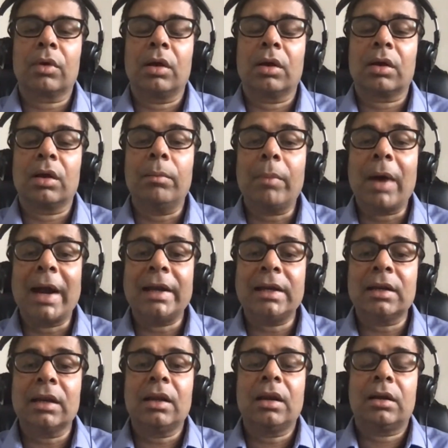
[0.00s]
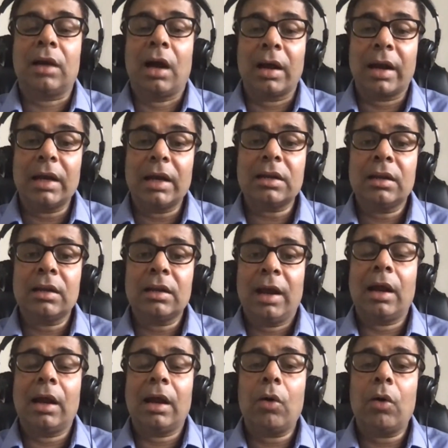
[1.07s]
combined target
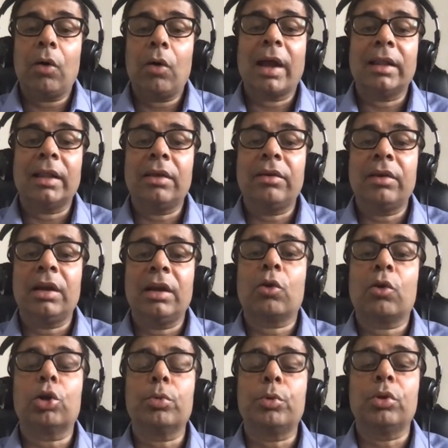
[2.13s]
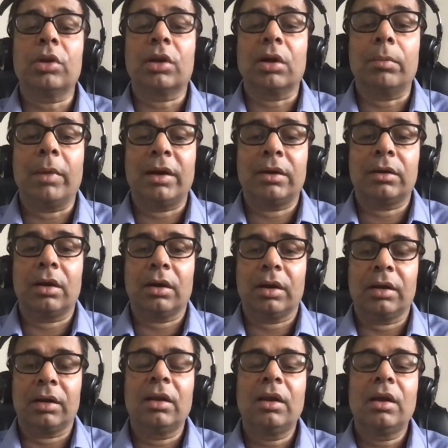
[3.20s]
and how can they really contribute to the combined target?